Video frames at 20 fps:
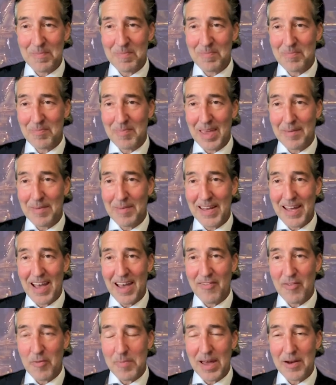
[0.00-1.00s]
Maybe to
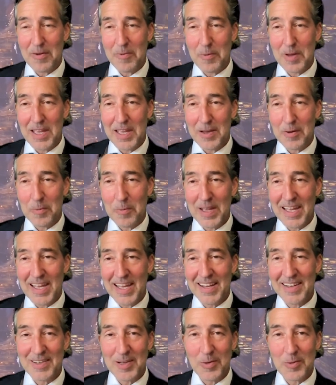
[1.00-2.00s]
have a better week or
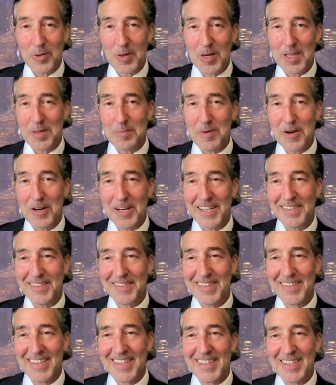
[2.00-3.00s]
weekend, don't look at the market.
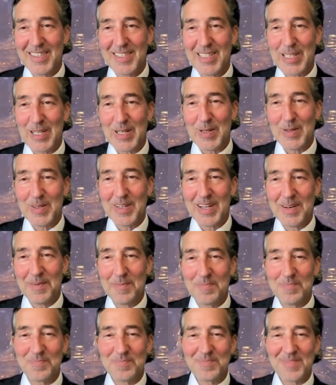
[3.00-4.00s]
So
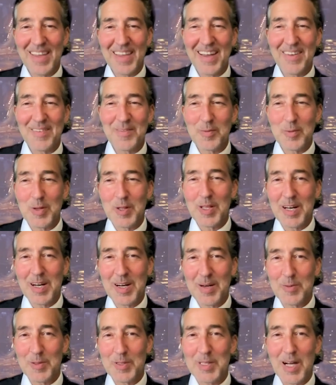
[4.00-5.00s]

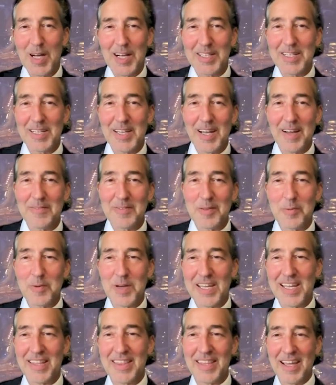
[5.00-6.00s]
we'll talk to you after the
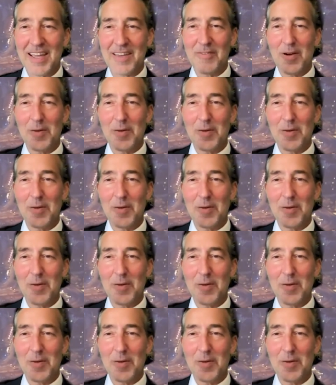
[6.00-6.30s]
weekend. Thank you very